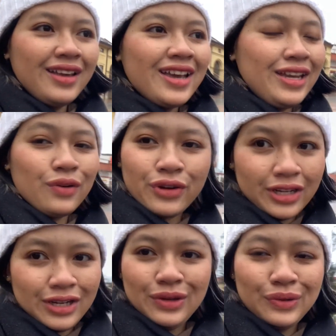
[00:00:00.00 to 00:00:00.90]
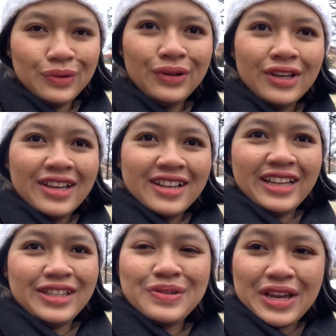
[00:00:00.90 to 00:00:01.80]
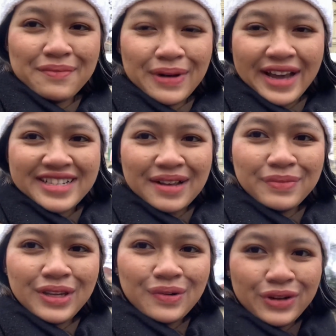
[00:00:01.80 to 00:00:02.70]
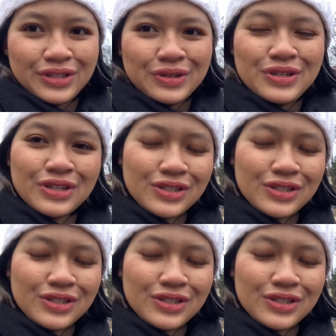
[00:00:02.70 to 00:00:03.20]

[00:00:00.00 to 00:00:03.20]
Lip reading: in order you like to can buy something or to